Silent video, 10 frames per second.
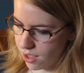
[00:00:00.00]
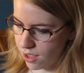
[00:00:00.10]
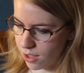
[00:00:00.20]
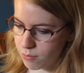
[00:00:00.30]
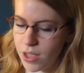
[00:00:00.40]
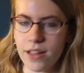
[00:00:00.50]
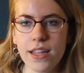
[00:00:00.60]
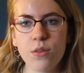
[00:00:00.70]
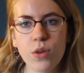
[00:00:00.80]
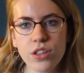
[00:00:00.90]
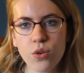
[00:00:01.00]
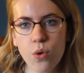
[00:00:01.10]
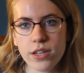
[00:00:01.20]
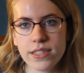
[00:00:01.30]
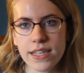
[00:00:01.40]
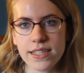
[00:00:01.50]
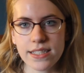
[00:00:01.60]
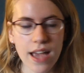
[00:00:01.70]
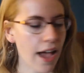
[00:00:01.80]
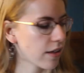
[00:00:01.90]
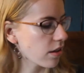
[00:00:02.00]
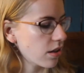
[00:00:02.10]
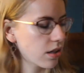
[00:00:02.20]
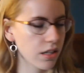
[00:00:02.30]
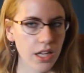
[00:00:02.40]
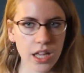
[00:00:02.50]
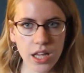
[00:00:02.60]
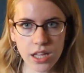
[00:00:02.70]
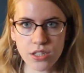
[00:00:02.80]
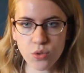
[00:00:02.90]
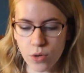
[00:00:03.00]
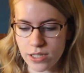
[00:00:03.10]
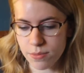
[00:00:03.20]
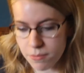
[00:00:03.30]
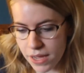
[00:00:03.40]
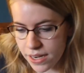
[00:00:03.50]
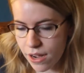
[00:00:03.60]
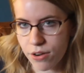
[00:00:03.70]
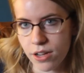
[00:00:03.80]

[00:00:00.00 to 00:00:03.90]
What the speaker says: And then what the corset style is going to be made out